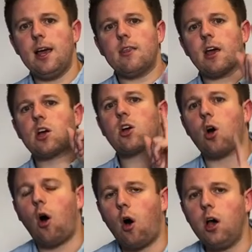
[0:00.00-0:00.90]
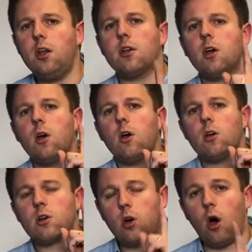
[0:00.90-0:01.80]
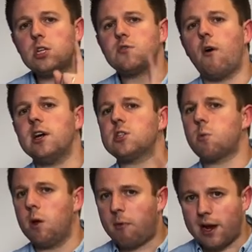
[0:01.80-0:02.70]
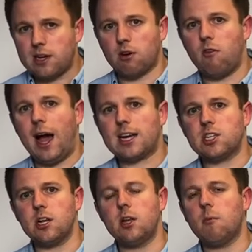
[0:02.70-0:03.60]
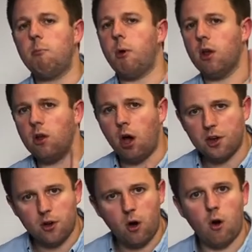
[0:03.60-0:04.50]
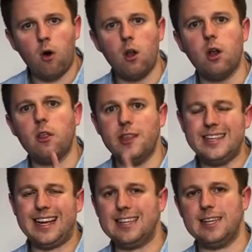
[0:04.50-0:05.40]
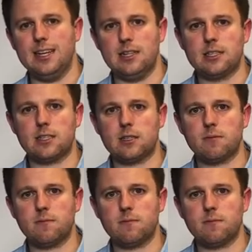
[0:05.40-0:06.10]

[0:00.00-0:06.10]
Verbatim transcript: that God, God's voice will bring direction, but not all the details.